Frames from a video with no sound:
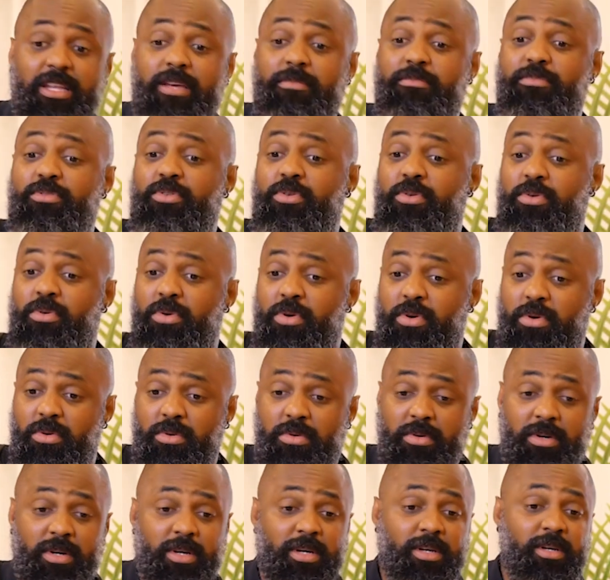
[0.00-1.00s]
them know,
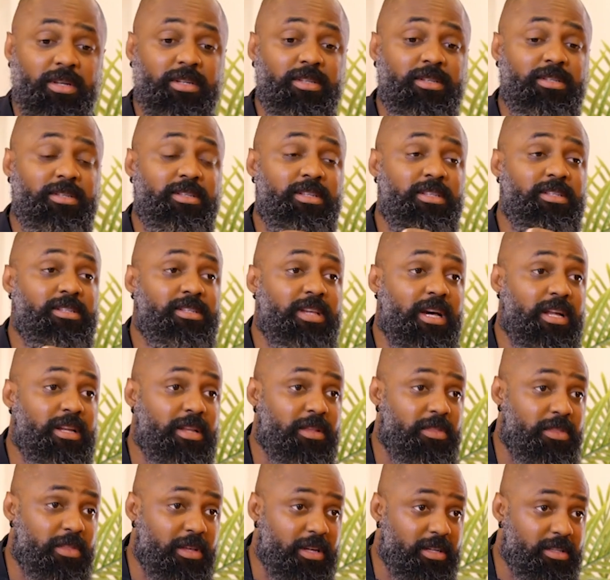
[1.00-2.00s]
oh, these are
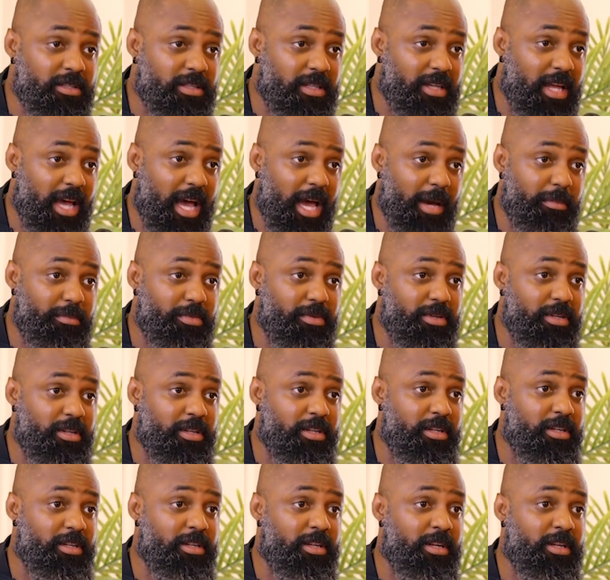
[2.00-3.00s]
the things that happen
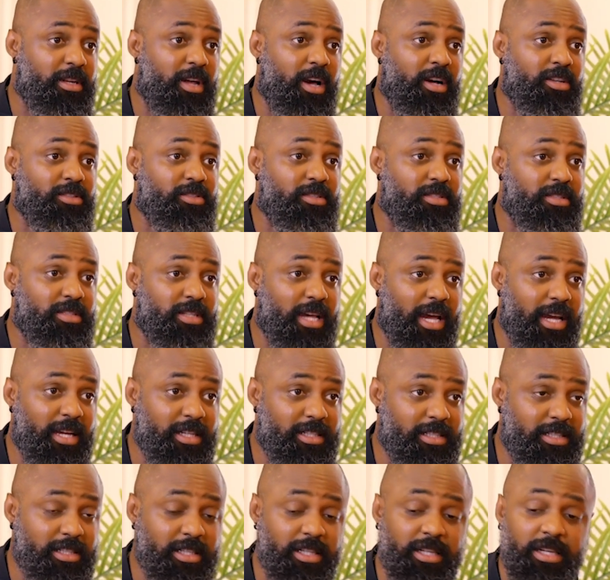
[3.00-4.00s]
in our
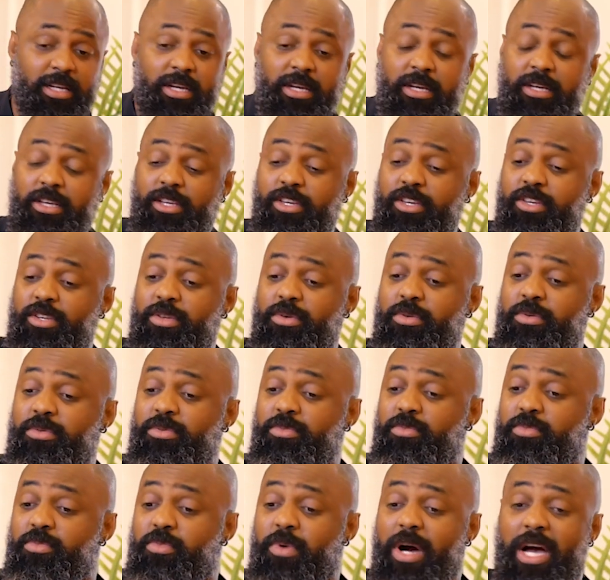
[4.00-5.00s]
society.
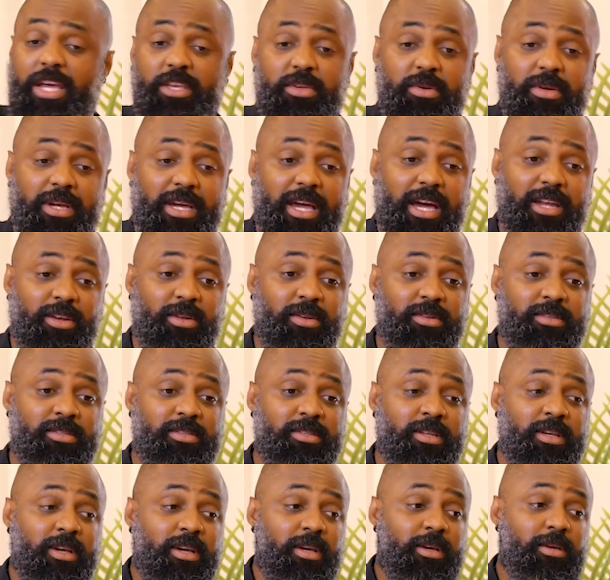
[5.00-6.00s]
Why you
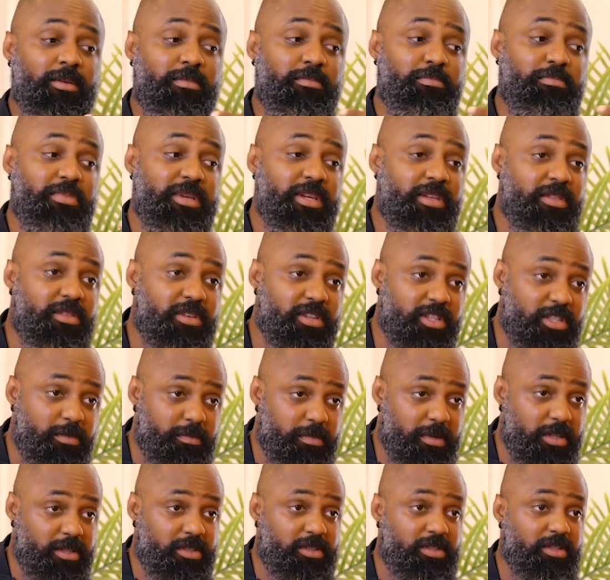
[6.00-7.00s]
cannot be this
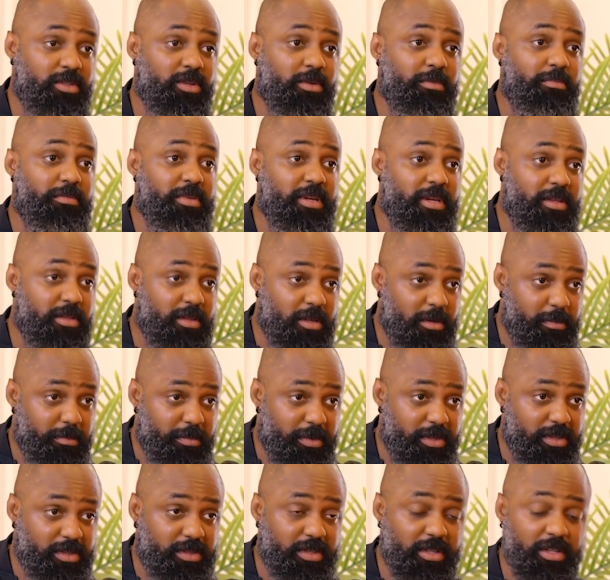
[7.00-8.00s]
person or be that
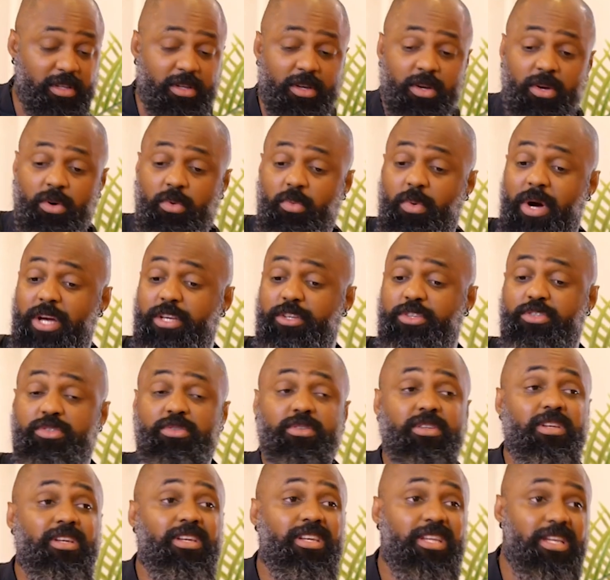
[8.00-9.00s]
person. Why you
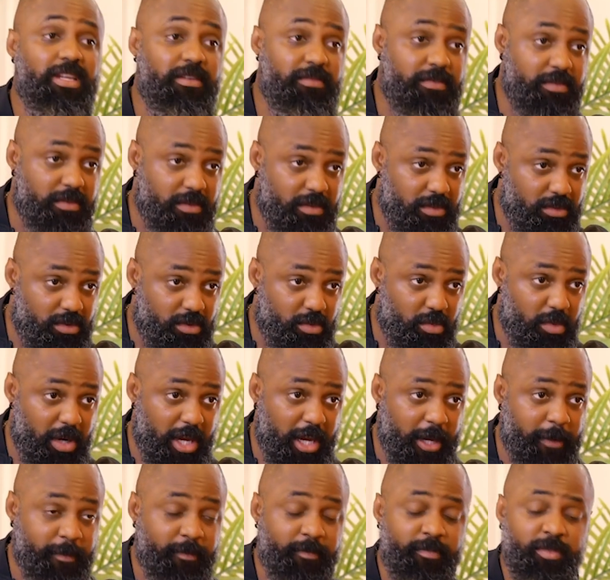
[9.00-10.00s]
should live this
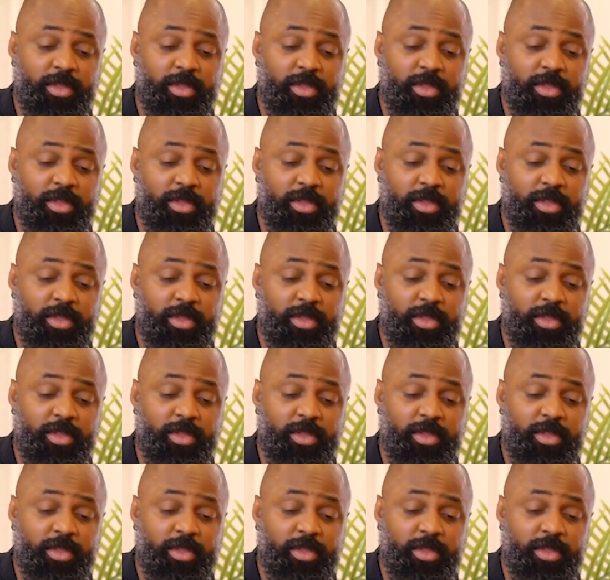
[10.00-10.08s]
way.